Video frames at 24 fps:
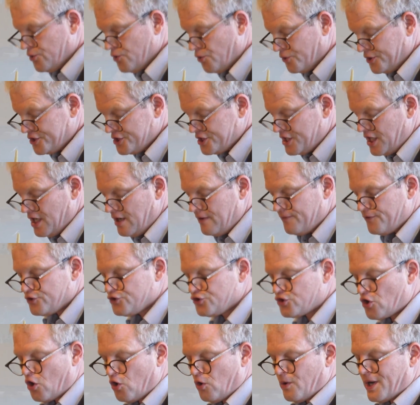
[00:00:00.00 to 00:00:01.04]
to receive a
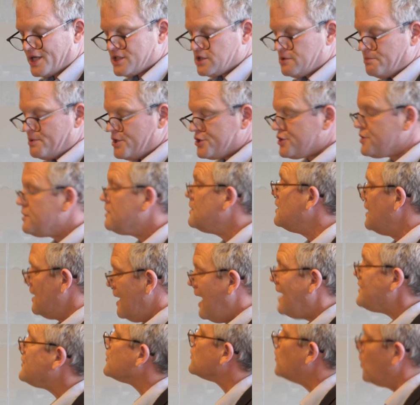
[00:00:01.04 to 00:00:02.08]
solo exhibition
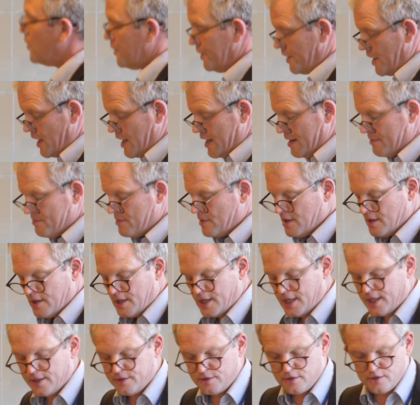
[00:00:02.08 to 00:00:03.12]
at the Guggenheim
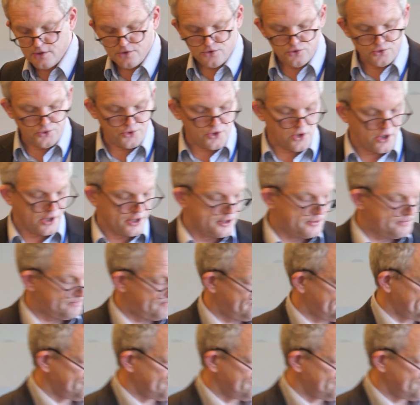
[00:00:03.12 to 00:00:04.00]
in New York.